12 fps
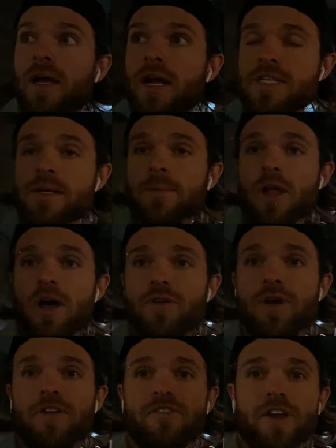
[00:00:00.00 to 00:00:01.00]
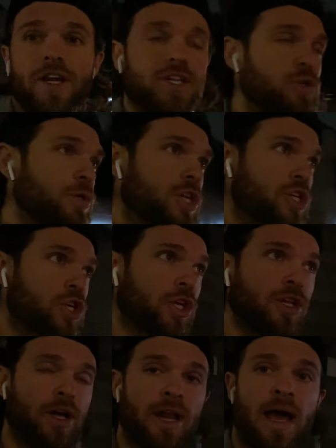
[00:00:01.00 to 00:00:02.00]
Got some laundry to finish, which I should have
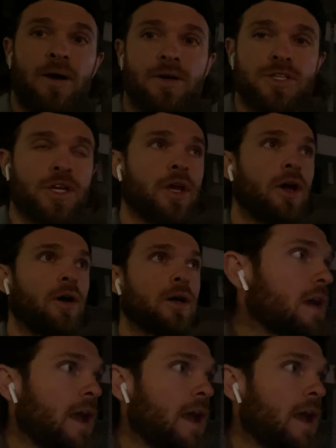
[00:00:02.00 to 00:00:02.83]
done hours ago,